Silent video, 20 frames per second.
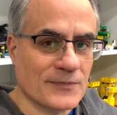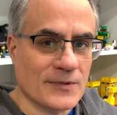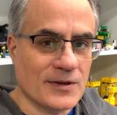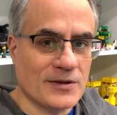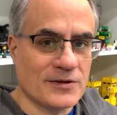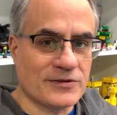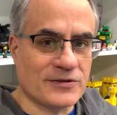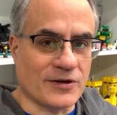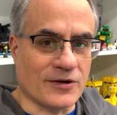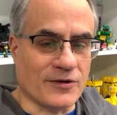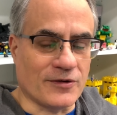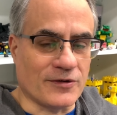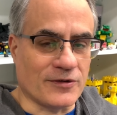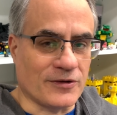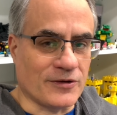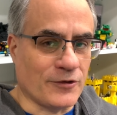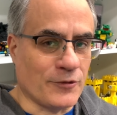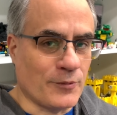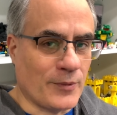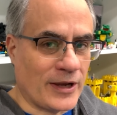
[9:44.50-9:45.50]
So
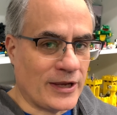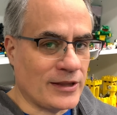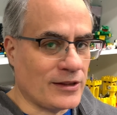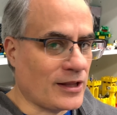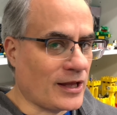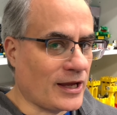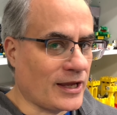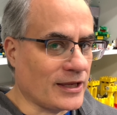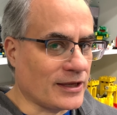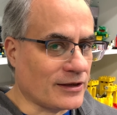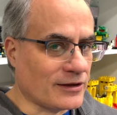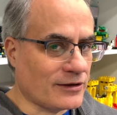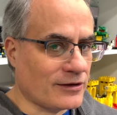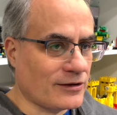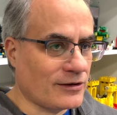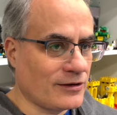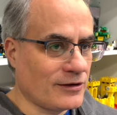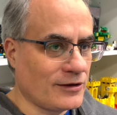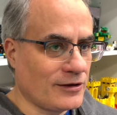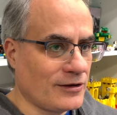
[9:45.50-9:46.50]
you may like
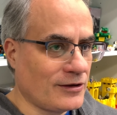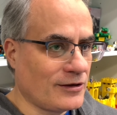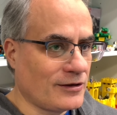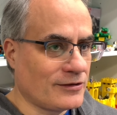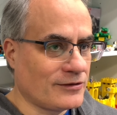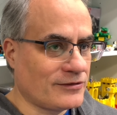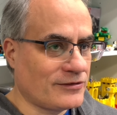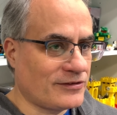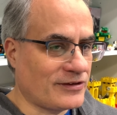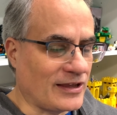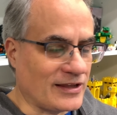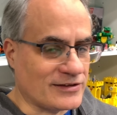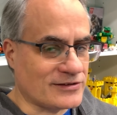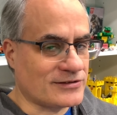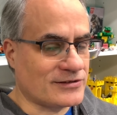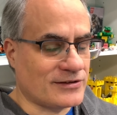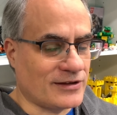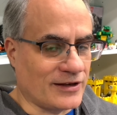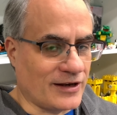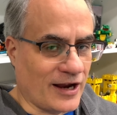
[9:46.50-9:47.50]
sets
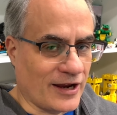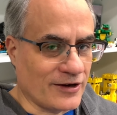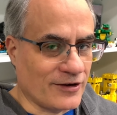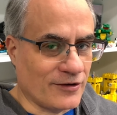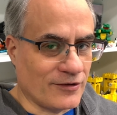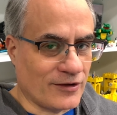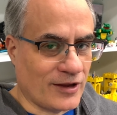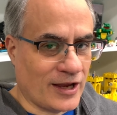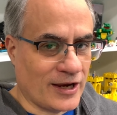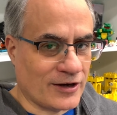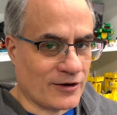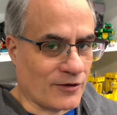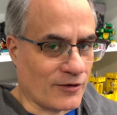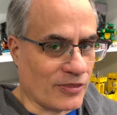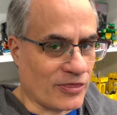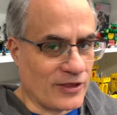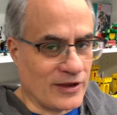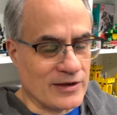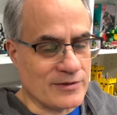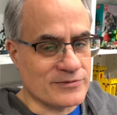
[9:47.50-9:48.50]
that I don't like or
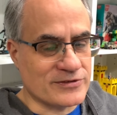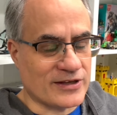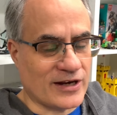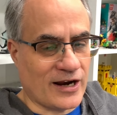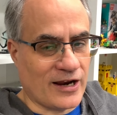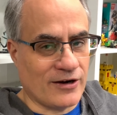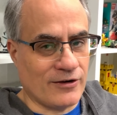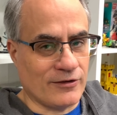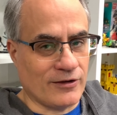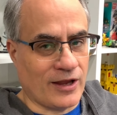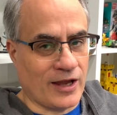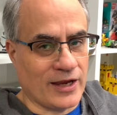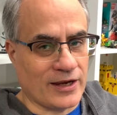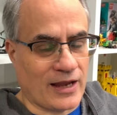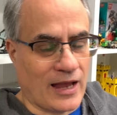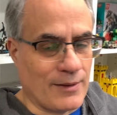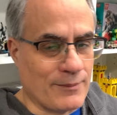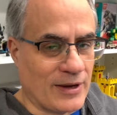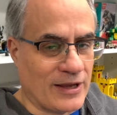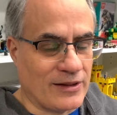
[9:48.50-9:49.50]
themes that I don't like.
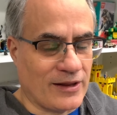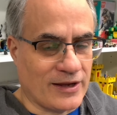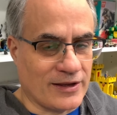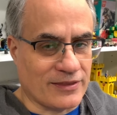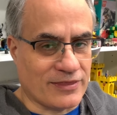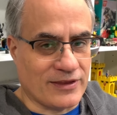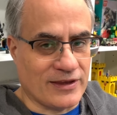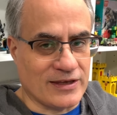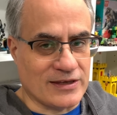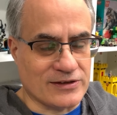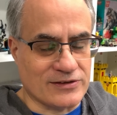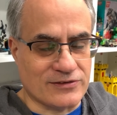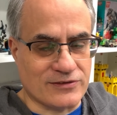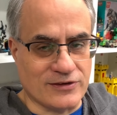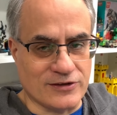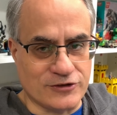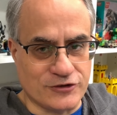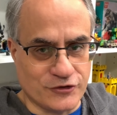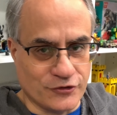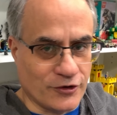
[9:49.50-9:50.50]
I may like things
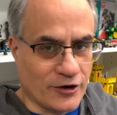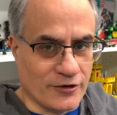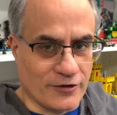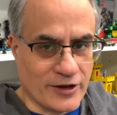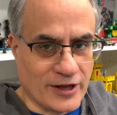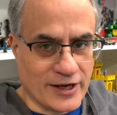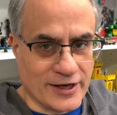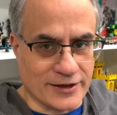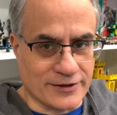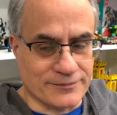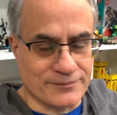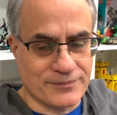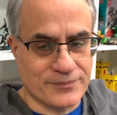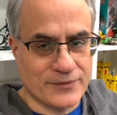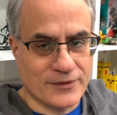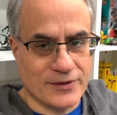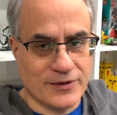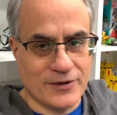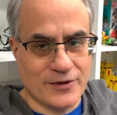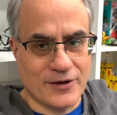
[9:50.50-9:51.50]
that you don't like.
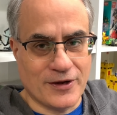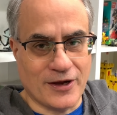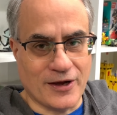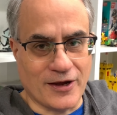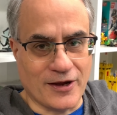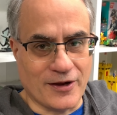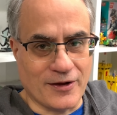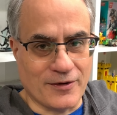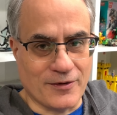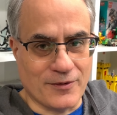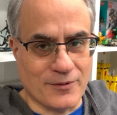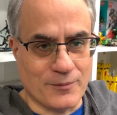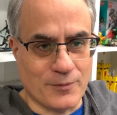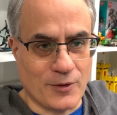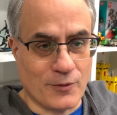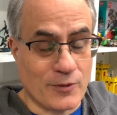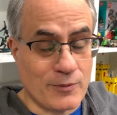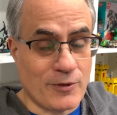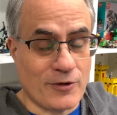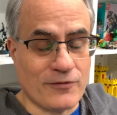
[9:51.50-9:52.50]
Uh, but
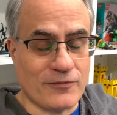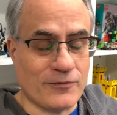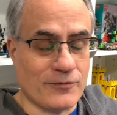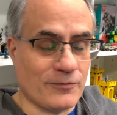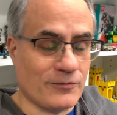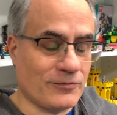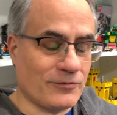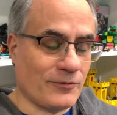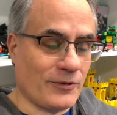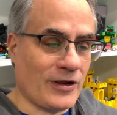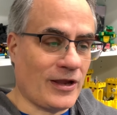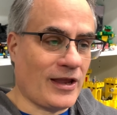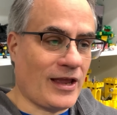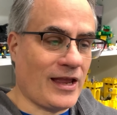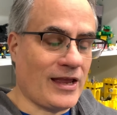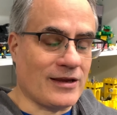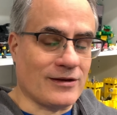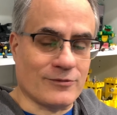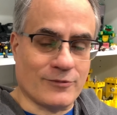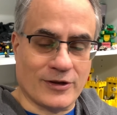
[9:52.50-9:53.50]
we both, we,
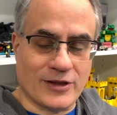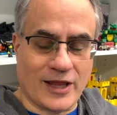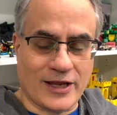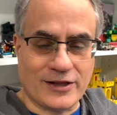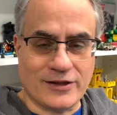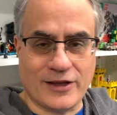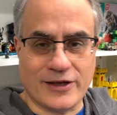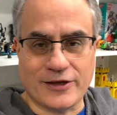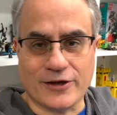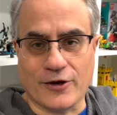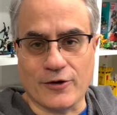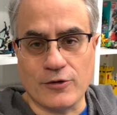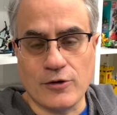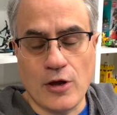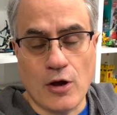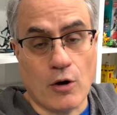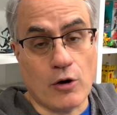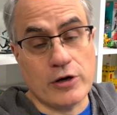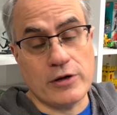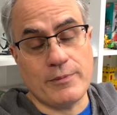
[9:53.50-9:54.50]
hey, we like Lego,
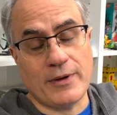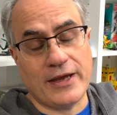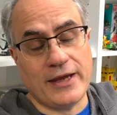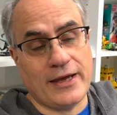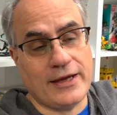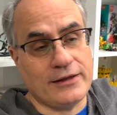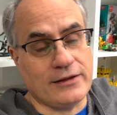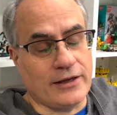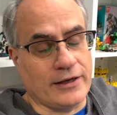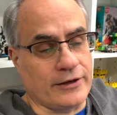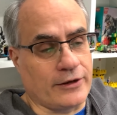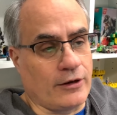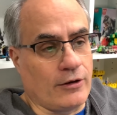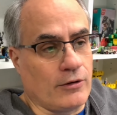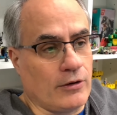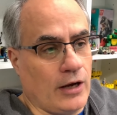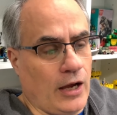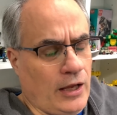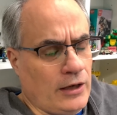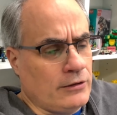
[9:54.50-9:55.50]
or you may hate Lego.
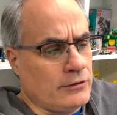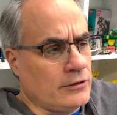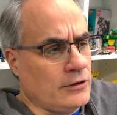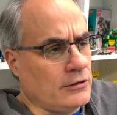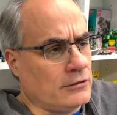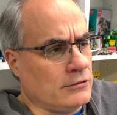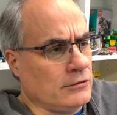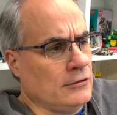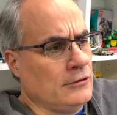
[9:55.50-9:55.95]
I don't know.